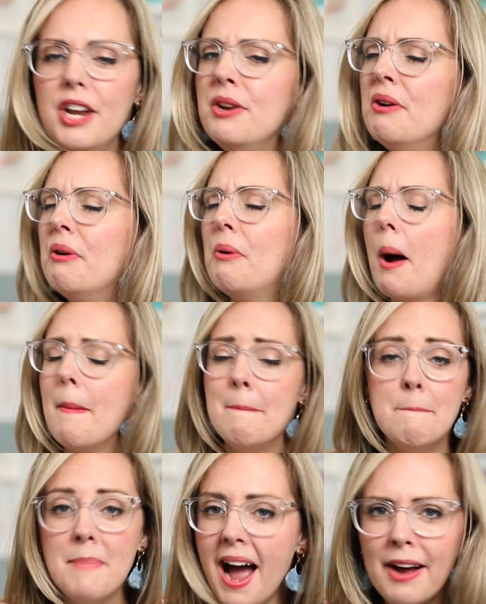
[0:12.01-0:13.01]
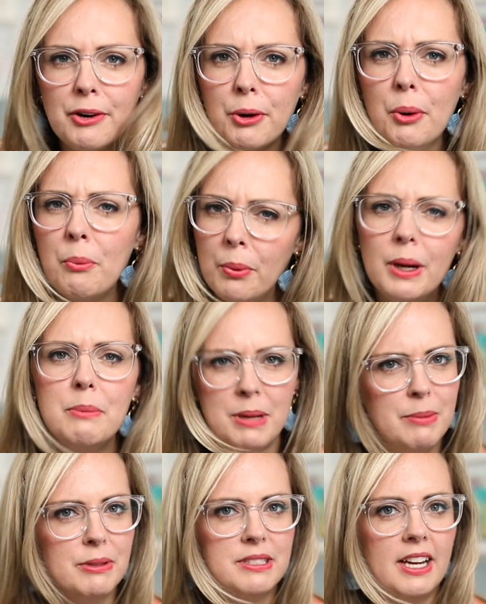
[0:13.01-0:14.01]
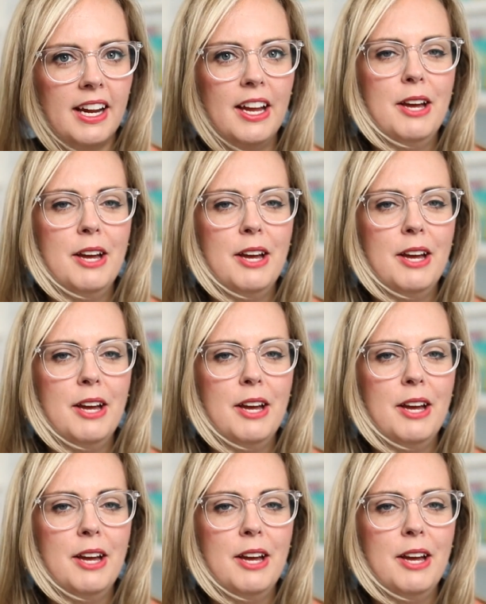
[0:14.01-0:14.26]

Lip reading: no matter what people say,